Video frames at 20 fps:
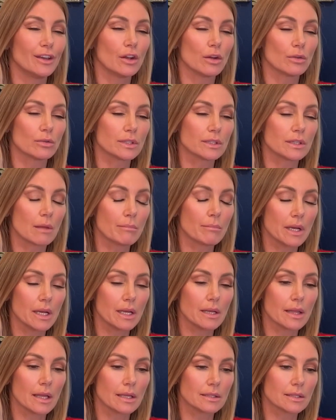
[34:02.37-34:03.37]

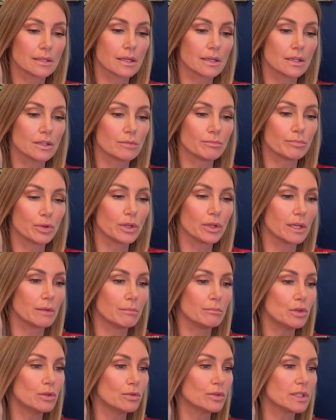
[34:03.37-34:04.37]
somebody that's going to put
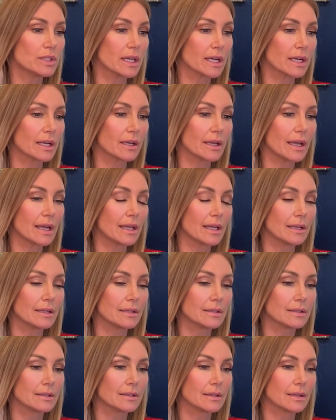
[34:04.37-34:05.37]
in music
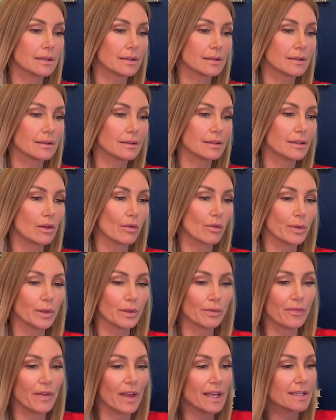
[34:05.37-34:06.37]
and, with
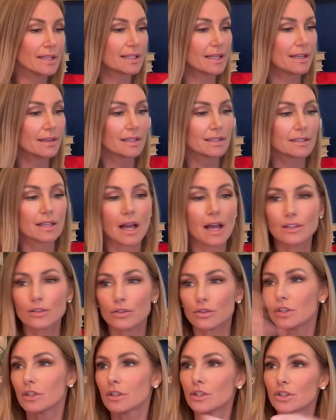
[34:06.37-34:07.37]
fake
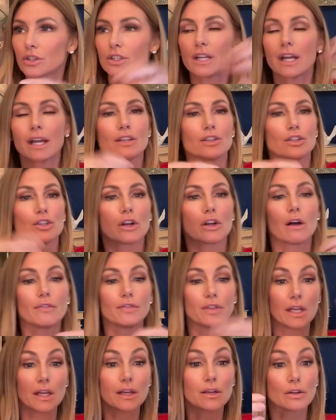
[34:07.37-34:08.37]
synthesizers and just take shit off
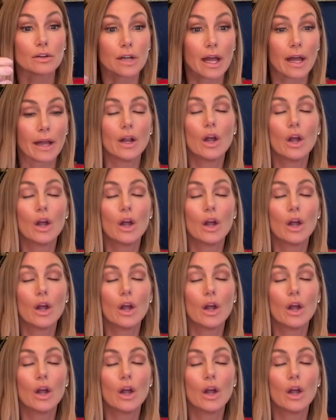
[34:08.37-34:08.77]
the internet.